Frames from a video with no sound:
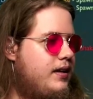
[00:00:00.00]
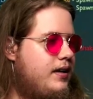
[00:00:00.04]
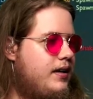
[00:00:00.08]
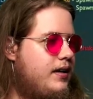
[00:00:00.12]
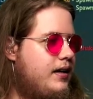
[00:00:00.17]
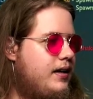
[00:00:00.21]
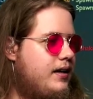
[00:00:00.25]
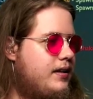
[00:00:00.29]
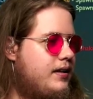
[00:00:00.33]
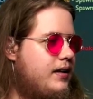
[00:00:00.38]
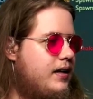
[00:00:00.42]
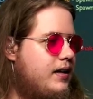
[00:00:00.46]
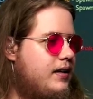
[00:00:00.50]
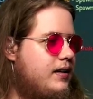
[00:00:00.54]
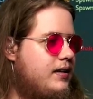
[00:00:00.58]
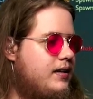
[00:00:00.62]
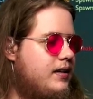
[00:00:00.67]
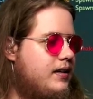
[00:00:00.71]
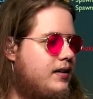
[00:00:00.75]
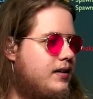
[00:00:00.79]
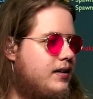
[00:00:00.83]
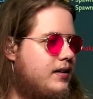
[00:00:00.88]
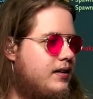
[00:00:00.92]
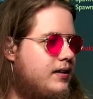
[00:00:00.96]
and
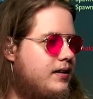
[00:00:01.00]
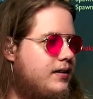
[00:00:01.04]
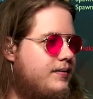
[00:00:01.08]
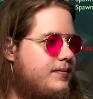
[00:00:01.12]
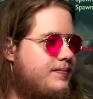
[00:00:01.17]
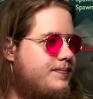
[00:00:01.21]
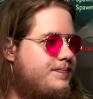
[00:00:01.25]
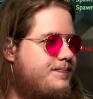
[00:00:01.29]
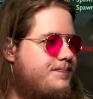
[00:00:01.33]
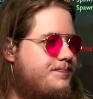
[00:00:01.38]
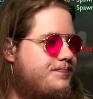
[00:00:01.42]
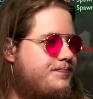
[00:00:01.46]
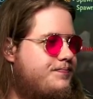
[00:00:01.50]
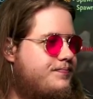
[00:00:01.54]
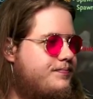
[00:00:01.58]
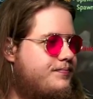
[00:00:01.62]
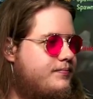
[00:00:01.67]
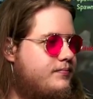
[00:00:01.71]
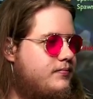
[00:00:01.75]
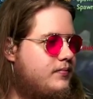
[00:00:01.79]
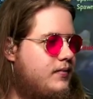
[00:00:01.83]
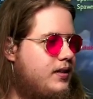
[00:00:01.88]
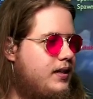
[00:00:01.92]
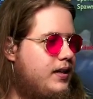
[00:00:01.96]
then
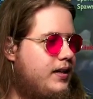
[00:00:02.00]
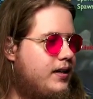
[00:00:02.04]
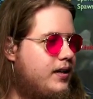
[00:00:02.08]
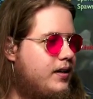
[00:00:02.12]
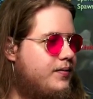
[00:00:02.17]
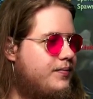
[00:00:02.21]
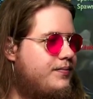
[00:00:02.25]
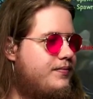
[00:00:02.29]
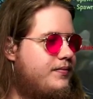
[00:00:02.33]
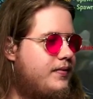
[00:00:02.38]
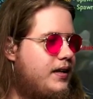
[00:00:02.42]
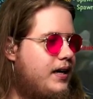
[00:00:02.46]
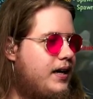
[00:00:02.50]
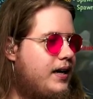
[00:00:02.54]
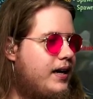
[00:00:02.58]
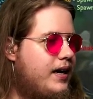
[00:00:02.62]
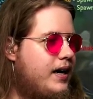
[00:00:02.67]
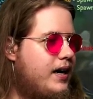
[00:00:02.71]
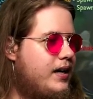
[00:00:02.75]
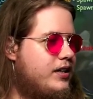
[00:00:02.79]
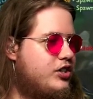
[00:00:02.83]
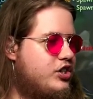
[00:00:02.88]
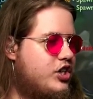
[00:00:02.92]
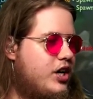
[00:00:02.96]
you know,
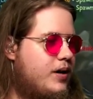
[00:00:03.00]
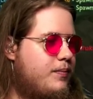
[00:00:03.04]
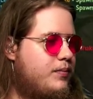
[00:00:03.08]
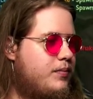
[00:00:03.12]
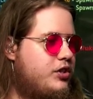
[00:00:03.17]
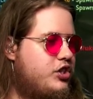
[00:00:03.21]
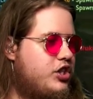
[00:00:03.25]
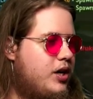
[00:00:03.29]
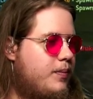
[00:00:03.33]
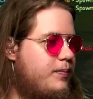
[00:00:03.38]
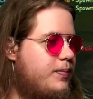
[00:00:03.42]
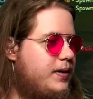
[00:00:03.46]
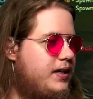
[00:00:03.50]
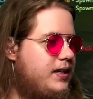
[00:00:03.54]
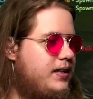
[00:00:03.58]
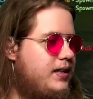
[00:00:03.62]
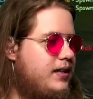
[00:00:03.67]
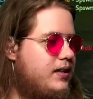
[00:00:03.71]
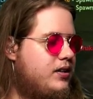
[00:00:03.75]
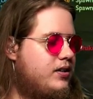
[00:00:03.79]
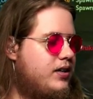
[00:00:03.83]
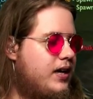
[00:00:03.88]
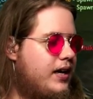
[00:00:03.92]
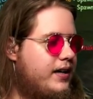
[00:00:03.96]
I jump in
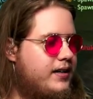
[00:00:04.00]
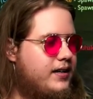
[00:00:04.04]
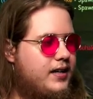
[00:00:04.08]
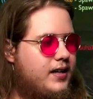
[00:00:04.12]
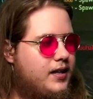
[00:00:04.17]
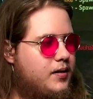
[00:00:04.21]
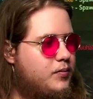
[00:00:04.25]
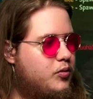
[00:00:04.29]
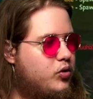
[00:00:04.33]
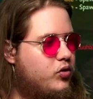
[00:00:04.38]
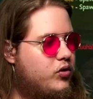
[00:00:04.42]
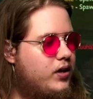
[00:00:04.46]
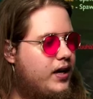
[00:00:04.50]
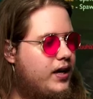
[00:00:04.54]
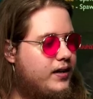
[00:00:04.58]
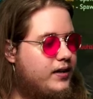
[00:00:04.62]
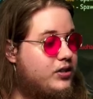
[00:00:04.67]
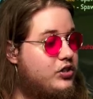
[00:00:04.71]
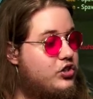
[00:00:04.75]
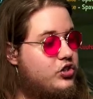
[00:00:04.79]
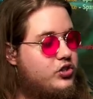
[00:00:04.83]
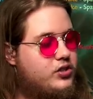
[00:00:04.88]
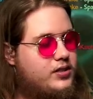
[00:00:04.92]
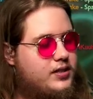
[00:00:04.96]
here like an animal and
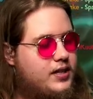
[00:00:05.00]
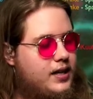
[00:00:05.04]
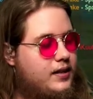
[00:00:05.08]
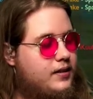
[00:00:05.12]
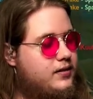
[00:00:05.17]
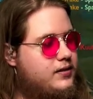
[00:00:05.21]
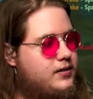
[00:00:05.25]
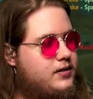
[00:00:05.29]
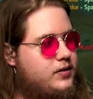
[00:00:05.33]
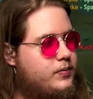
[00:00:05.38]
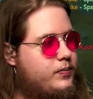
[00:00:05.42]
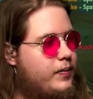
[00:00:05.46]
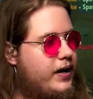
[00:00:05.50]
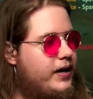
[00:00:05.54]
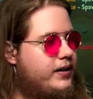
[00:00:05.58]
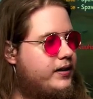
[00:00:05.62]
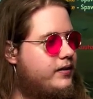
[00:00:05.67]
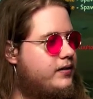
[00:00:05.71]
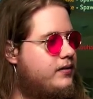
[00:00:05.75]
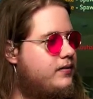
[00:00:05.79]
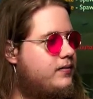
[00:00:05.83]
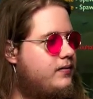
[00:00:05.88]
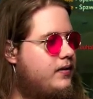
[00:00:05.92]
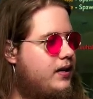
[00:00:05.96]
just get smited
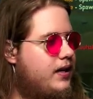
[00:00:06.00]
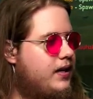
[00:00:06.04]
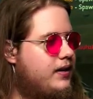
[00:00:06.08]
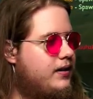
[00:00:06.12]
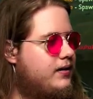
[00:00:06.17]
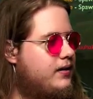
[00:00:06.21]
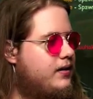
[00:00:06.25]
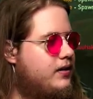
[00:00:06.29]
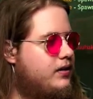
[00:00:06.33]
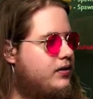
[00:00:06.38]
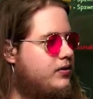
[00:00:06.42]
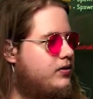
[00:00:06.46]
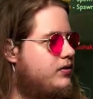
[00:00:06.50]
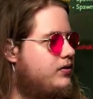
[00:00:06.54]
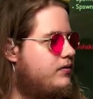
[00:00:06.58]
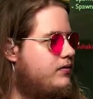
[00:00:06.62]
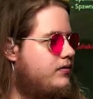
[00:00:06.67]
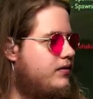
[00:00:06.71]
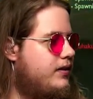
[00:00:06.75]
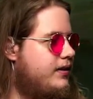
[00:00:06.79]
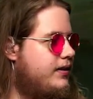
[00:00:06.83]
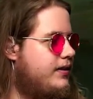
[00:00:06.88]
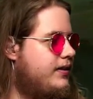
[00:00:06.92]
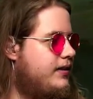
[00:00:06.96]
and killed,
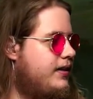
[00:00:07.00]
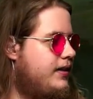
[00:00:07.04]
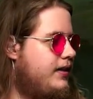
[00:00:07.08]
right?